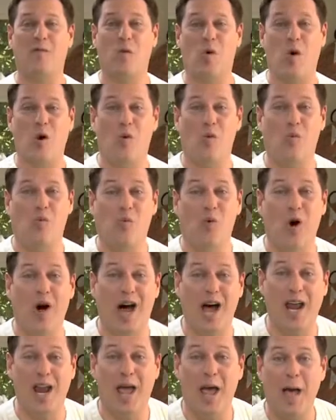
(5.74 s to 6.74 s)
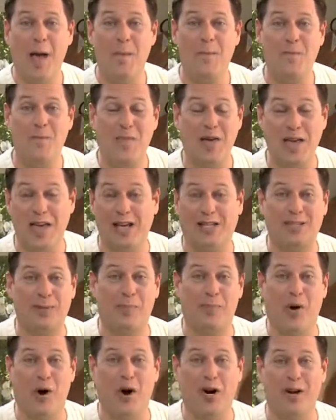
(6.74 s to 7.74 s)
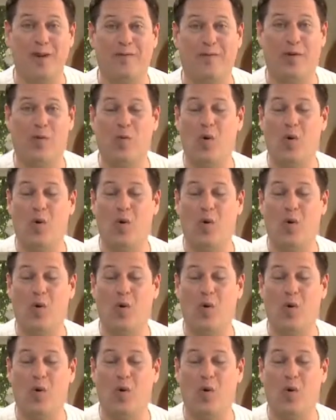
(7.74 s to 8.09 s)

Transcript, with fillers: for one. Me, it's a party for